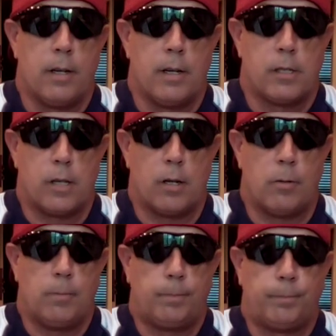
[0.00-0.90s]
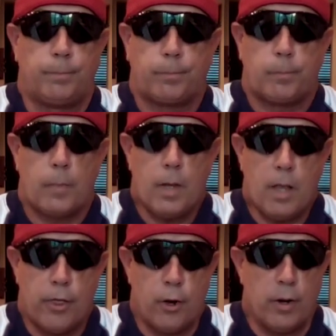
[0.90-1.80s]
So
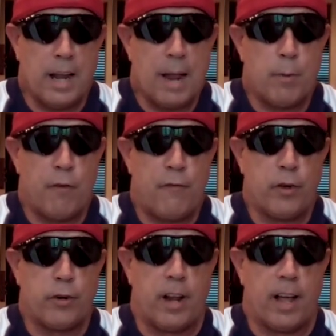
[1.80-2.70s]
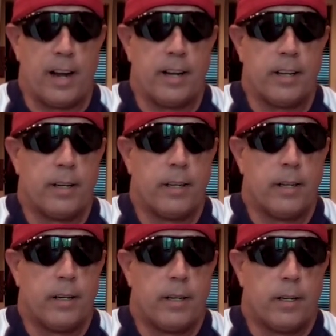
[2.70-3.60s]
they're in Lambeau Field tonight.
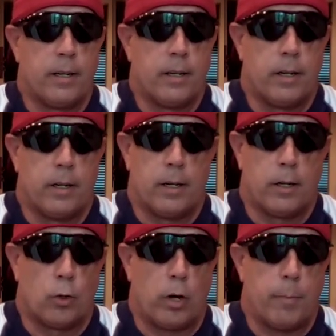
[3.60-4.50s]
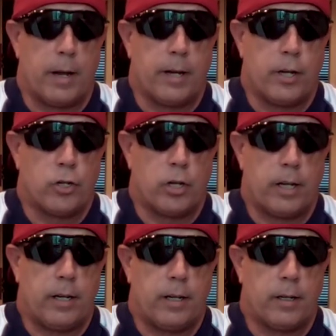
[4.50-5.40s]
Green Bay
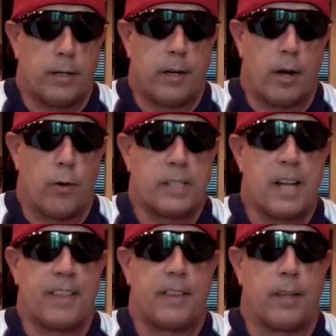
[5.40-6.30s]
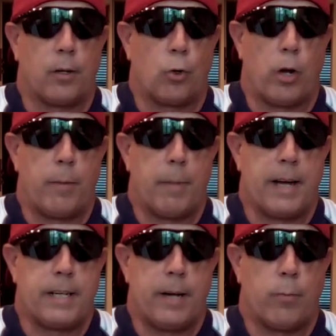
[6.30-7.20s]
usually, you know, it's not the Green
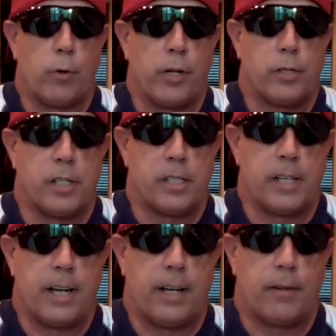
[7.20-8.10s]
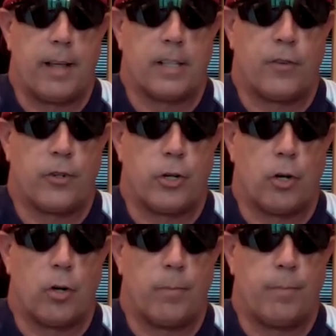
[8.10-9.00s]
Bay team we're used to seeing. That's for
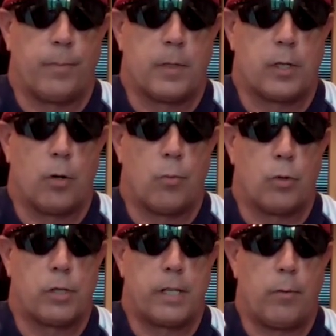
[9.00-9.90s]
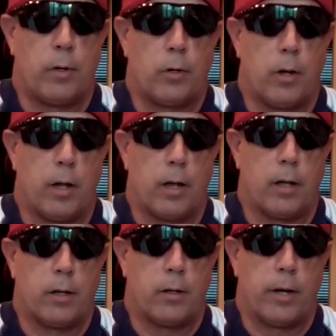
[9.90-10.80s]
sure. So we'll see what
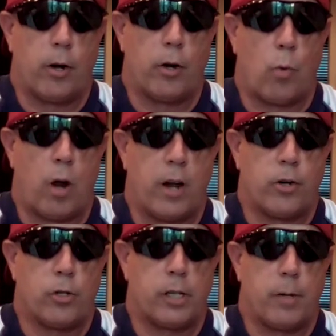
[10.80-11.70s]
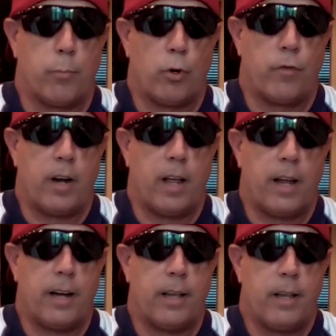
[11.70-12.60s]
Aaron Rodgers can prove tonight.